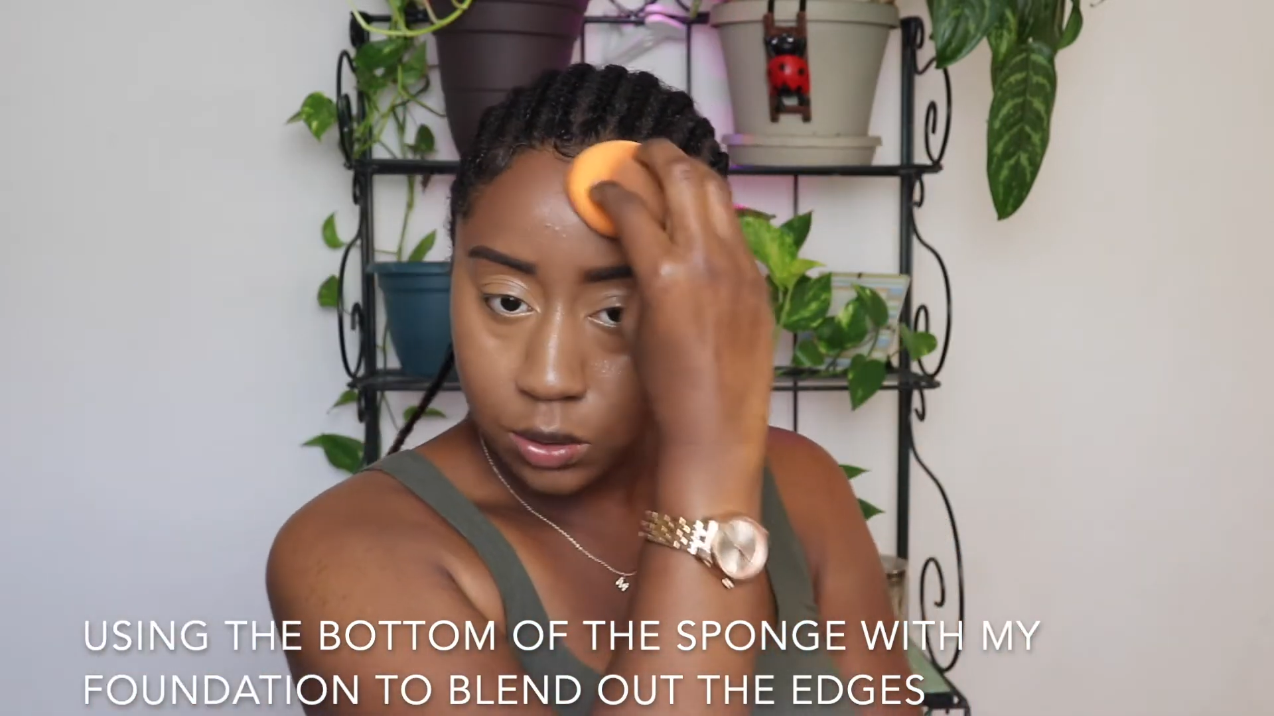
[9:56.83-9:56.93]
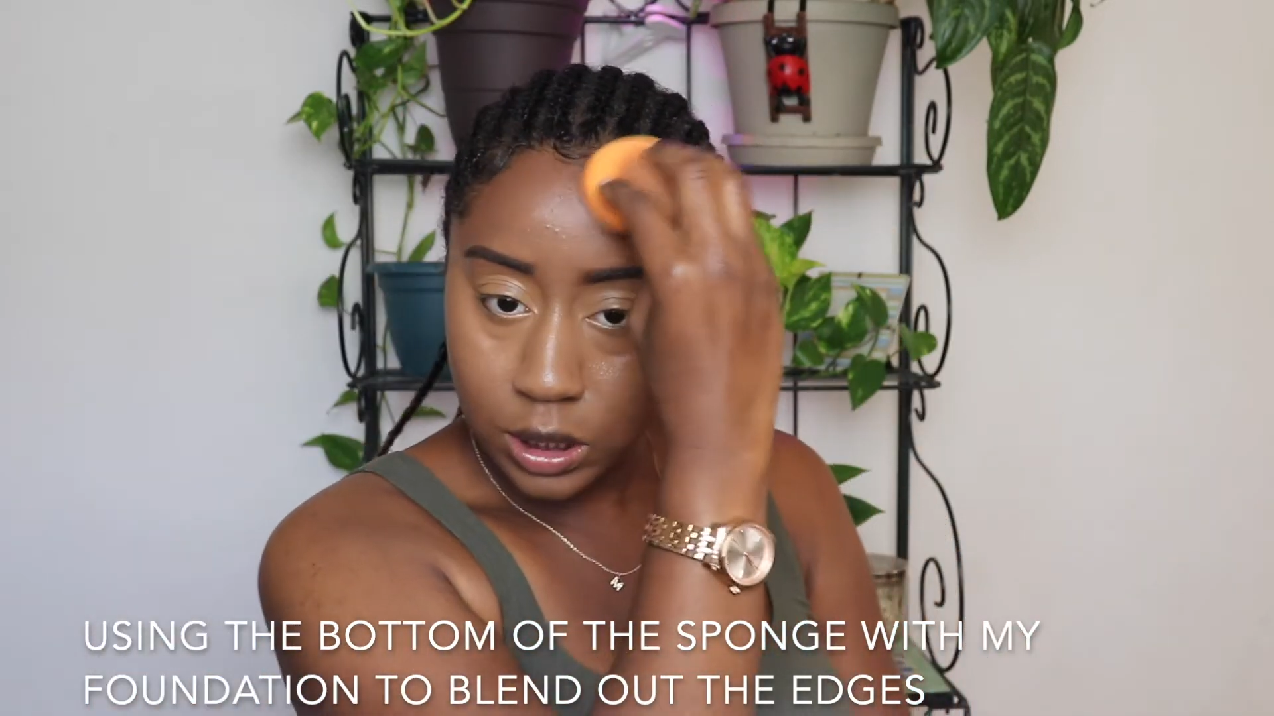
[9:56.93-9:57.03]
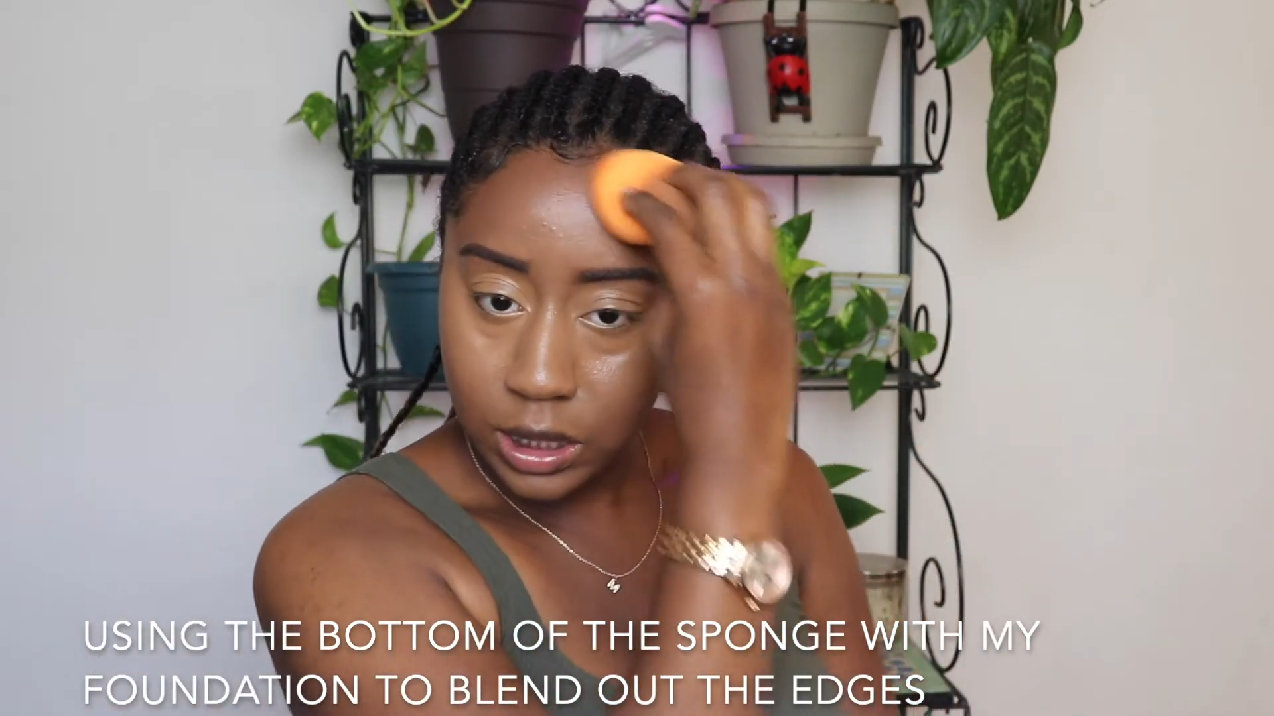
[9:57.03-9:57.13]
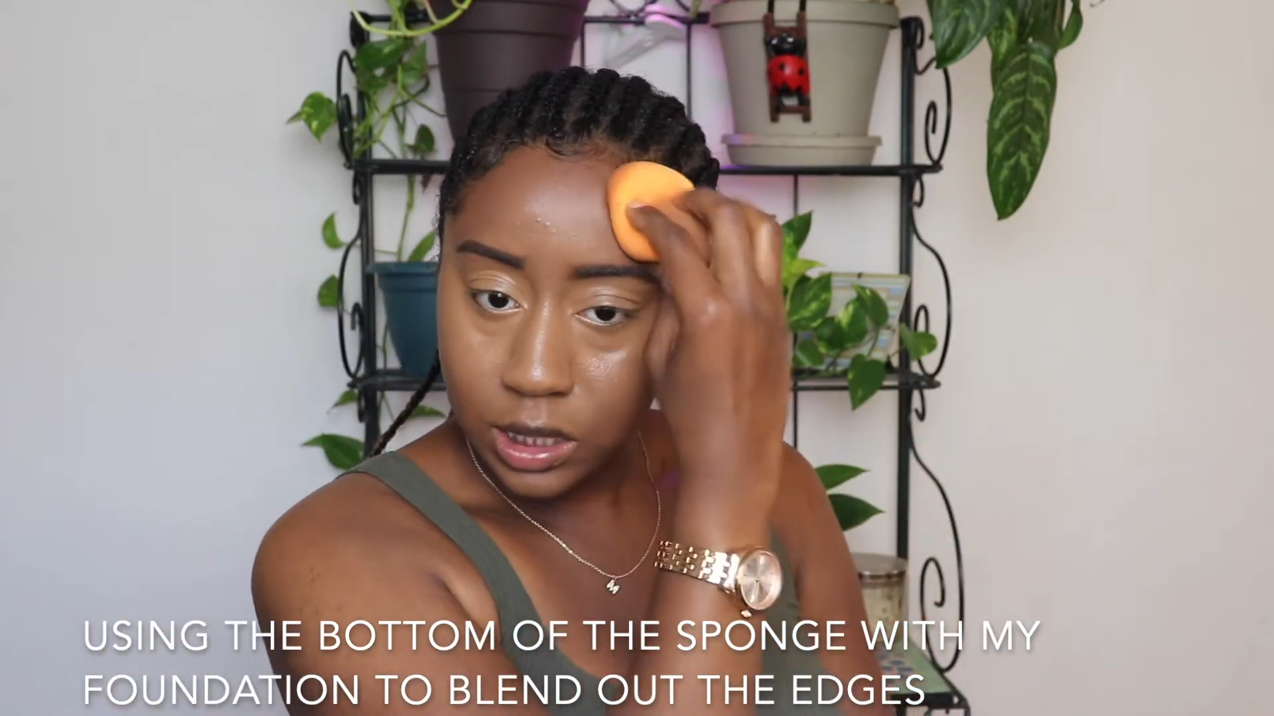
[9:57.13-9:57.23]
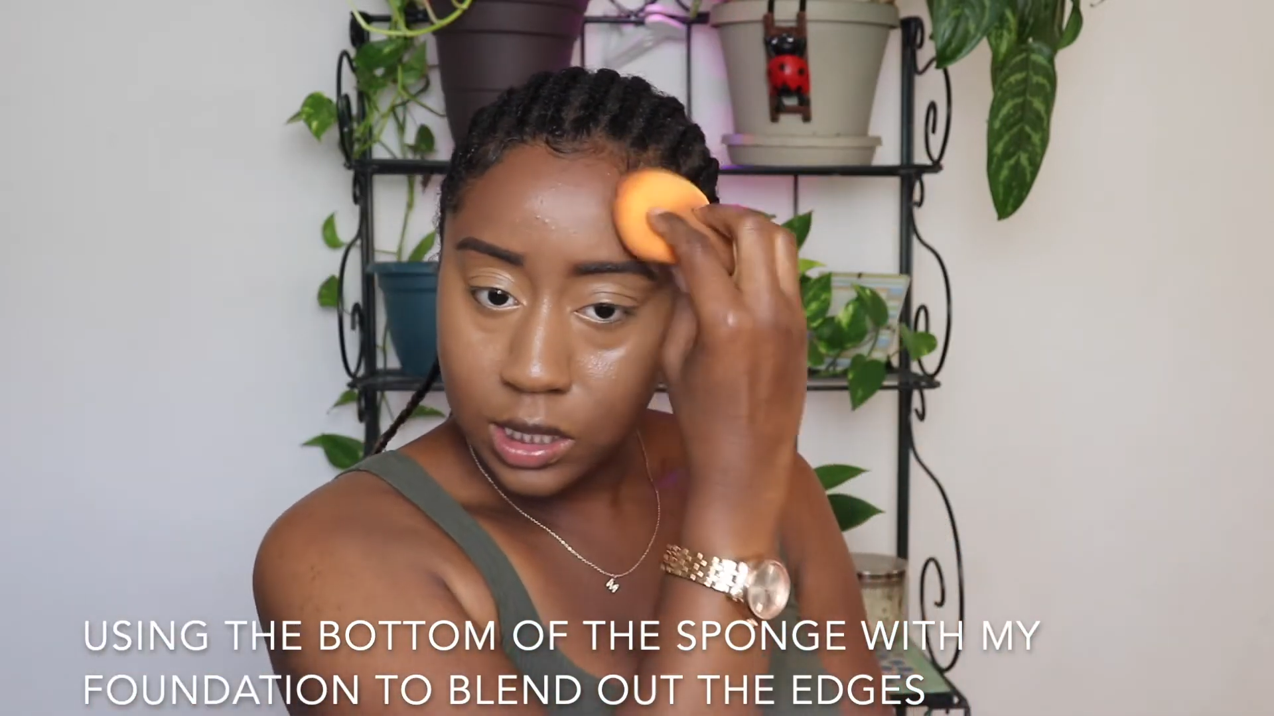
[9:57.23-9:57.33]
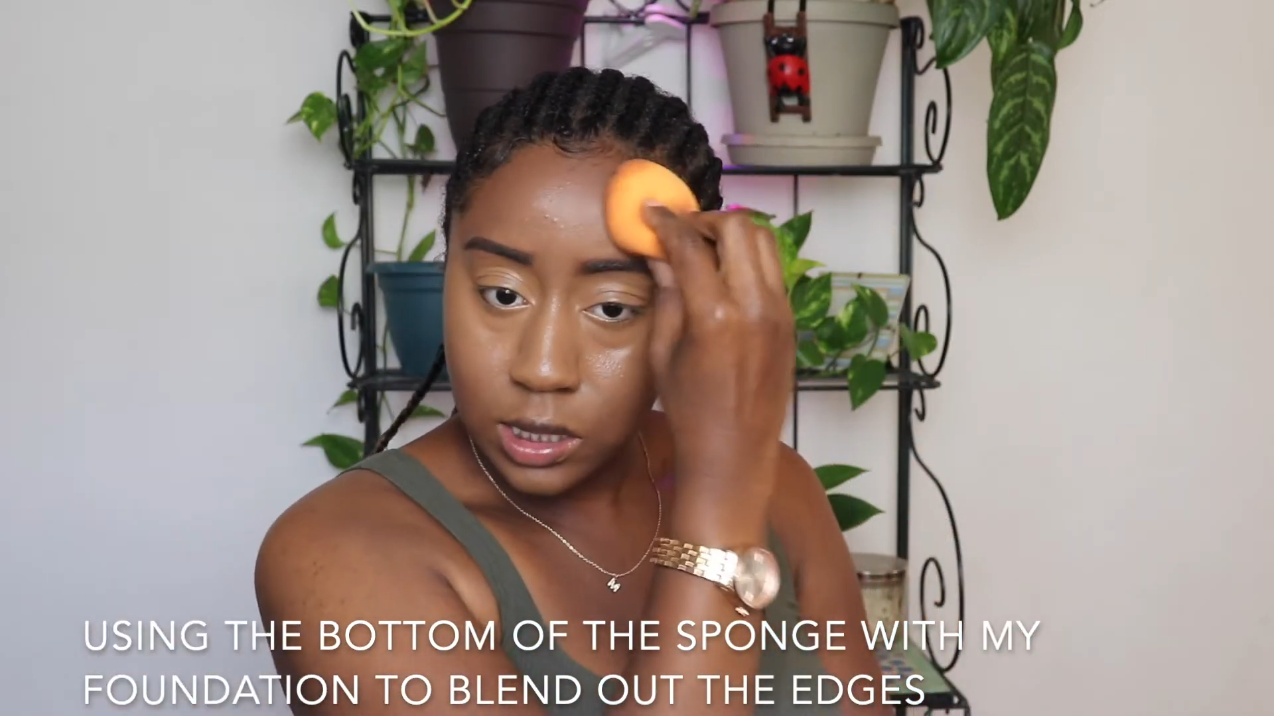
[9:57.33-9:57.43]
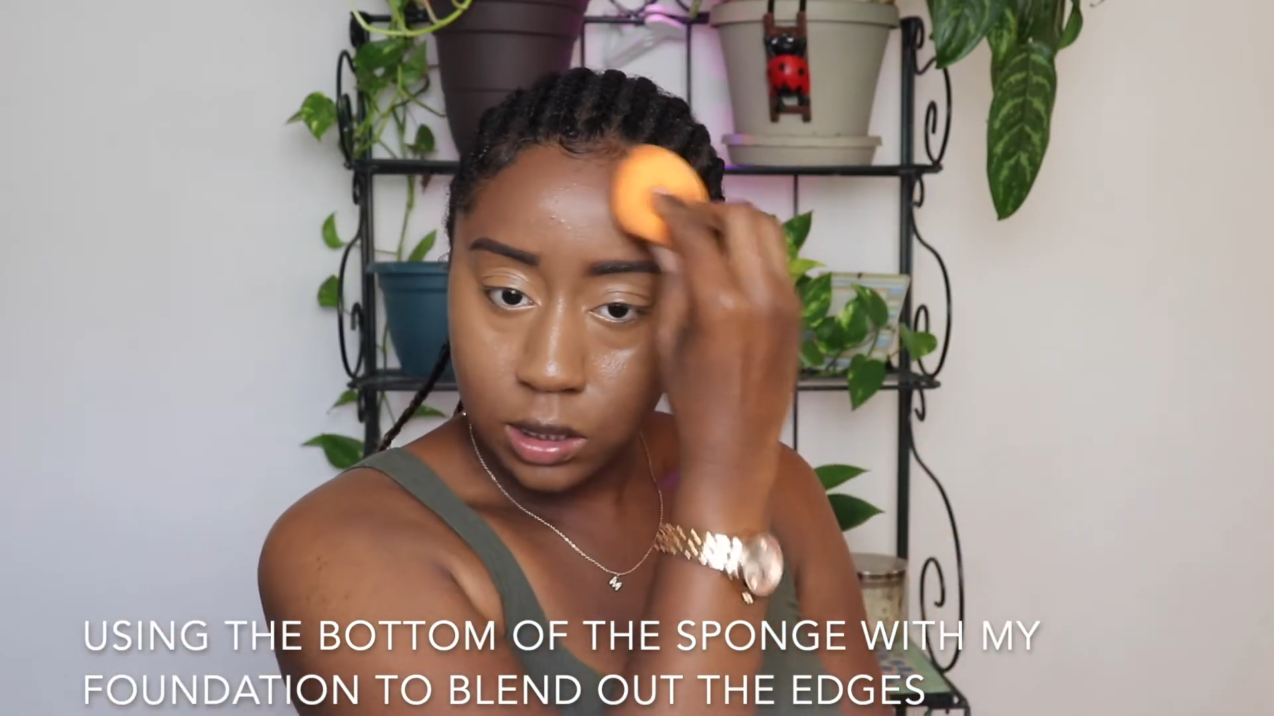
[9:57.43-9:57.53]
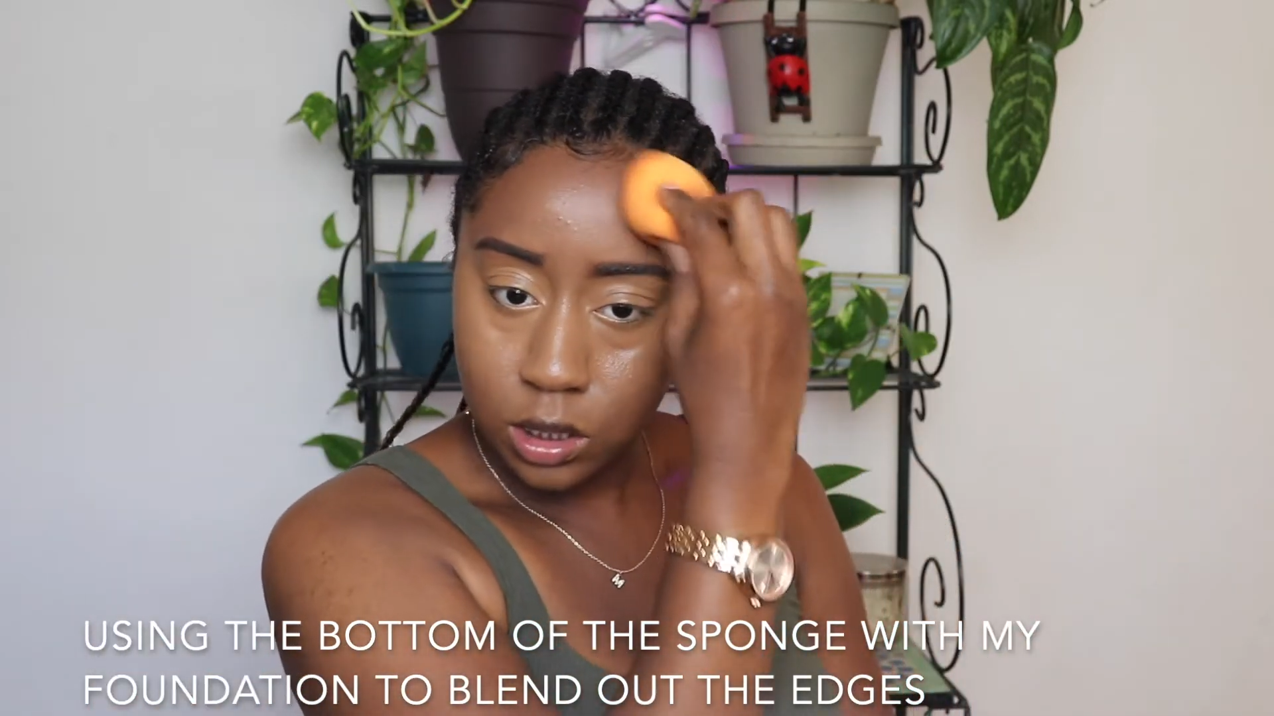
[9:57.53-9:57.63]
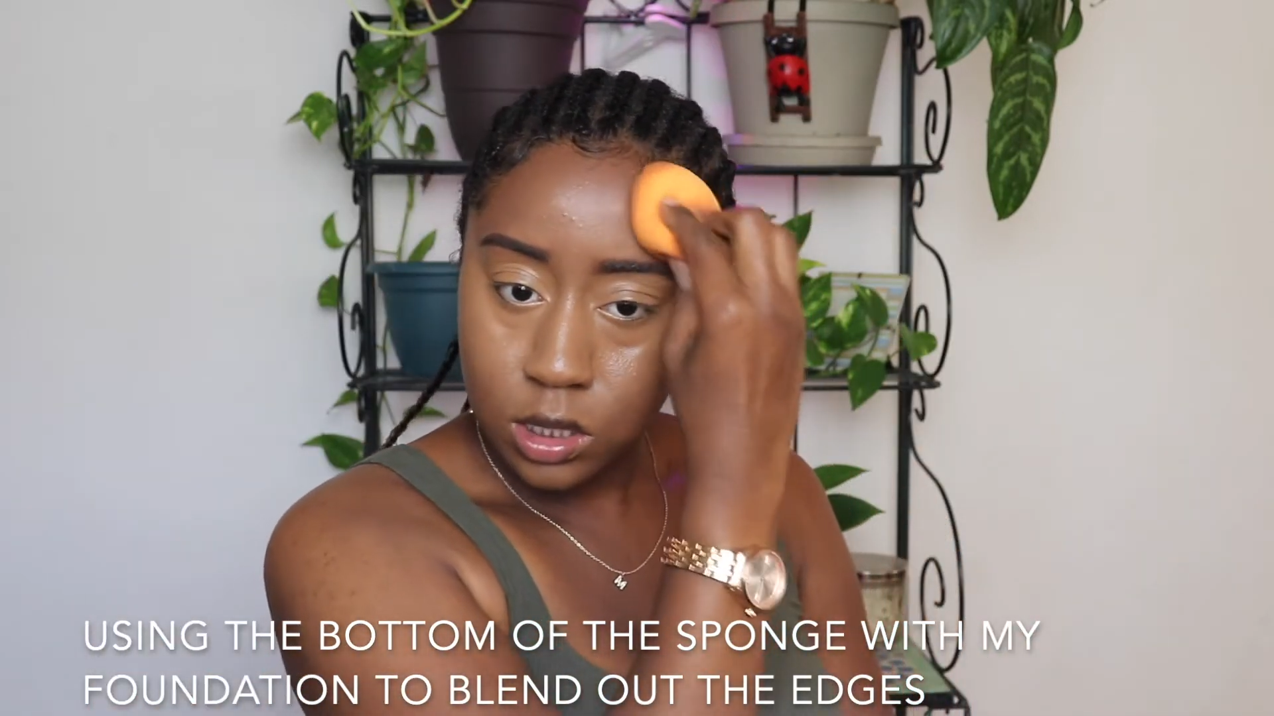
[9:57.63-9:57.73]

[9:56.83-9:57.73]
that it doesn't look